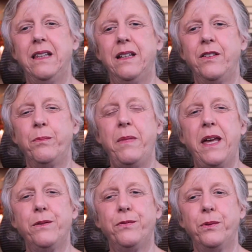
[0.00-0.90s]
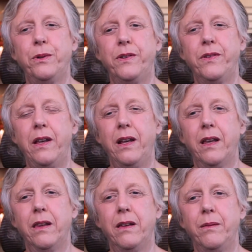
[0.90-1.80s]
is a metaphor is like
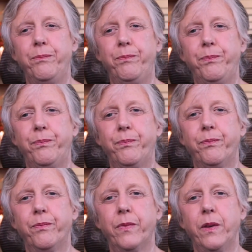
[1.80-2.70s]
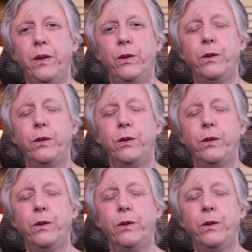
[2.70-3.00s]
you're